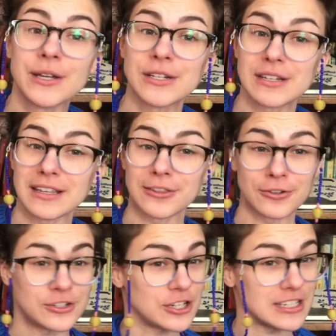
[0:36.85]
to either
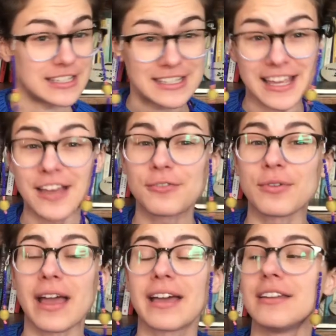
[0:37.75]
just get
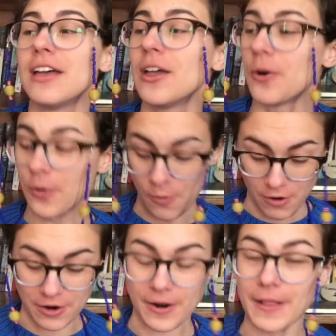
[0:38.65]
read
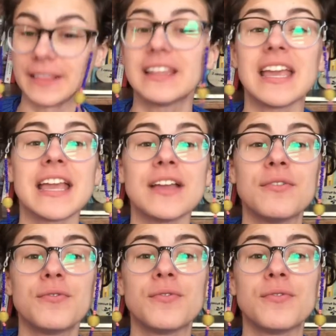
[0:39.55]
or leave